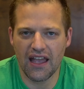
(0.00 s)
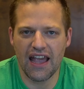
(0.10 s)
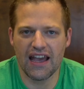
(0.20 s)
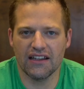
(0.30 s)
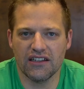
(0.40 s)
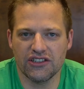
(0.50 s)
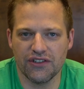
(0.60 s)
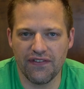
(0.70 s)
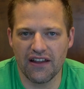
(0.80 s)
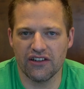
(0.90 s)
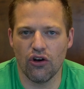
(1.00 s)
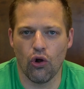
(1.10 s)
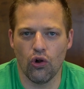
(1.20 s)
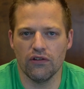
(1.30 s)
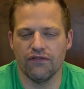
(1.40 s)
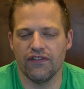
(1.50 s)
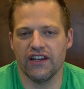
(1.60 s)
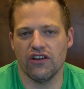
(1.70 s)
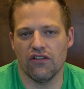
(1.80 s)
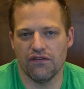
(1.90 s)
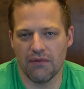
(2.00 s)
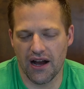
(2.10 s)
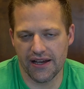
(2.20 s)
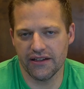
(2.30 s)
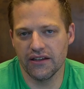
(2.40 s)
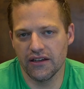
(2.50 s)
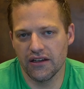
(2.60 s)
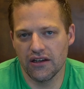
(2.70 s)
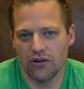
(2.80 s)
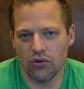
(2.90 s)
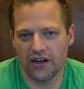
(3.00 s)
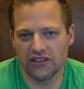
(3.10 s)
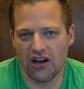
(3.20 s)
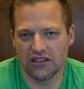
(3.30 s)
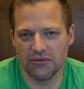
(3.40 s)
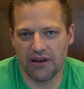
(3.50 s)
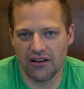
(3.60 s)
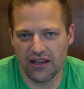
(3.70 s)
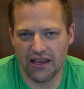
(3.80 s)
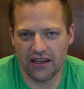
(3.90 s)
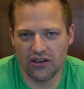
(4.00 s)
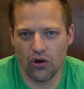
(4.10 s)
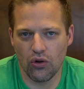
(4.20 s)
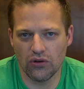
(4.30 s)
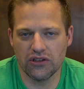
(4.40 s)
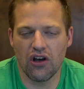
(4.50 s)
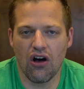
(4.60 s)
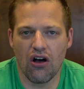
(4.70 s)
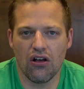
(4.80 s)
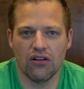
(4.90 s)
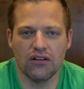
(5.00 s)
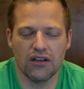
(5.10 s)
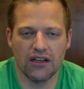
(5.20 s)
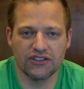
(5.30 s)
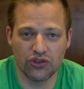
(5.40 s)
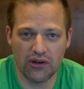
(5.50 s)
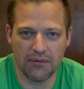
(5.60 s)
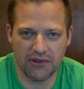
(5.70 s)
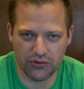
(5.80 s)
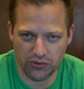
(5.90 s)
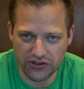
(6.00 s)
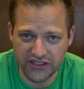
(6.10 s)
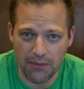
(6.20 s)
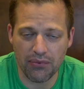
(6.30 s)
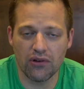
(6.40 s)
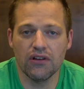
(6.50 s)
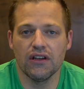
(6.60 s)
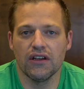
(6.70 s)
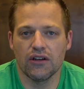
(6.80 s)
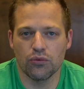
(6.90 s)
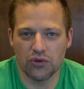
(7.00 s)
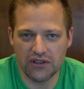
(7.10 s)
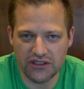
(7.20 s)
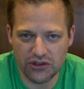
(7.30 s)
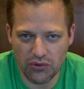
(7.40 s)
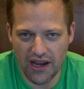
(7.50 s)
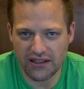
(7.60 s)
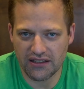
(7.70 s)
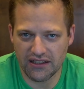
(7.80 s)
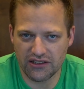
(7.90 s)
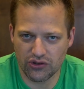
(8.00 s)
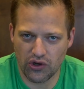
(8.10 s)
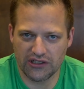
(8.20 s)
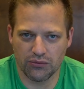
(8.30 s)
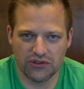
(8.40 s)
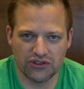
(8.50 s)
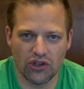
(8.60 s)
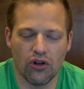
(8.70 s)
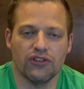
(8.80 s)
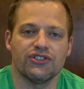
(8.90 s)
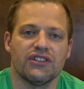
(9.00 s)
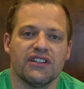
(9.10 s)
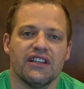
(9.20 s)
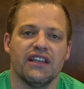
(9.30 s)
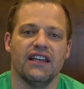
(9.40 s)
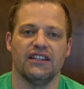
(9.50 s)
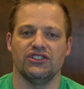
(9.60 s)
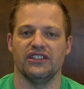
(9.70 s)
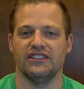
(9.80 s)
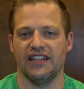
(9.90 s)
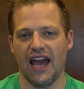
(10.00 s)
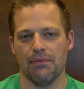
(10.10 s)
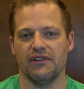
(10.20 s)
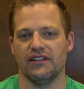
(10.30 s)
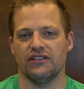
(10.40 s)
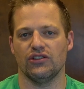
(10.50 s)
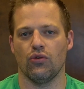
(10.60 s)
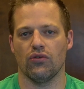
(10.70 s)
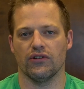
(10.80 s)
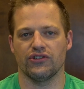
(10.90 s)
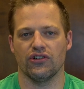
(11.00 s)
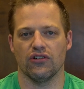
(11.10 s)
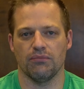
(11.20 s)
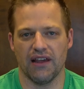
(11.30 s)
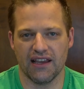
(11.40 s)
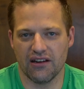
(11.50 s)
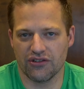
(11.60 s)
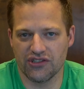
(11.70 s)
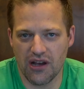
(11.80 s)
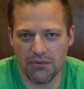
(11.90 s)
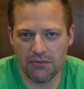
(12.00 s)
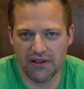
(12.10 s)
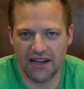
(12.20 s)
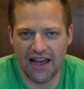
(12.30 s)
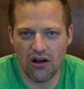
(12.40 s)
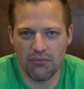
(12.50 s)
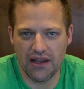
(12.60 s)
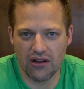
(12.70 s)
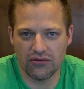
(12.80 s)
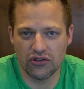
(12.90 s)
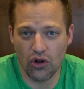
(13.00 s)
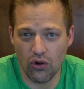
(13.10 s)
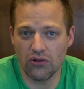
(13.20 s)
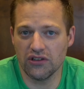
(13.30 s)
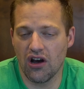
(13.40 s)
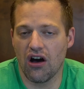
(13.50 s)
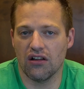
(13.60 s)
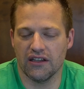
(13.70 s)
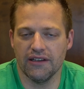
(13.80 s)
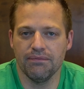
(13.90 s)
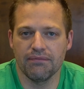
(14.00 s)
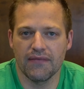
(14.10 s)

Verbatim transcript: and uh, she found an old video of mine where I talked about a cold call script that's real simple, really direct, and gets great results. And she adapted it towards her Medicare supplement outbound cold calling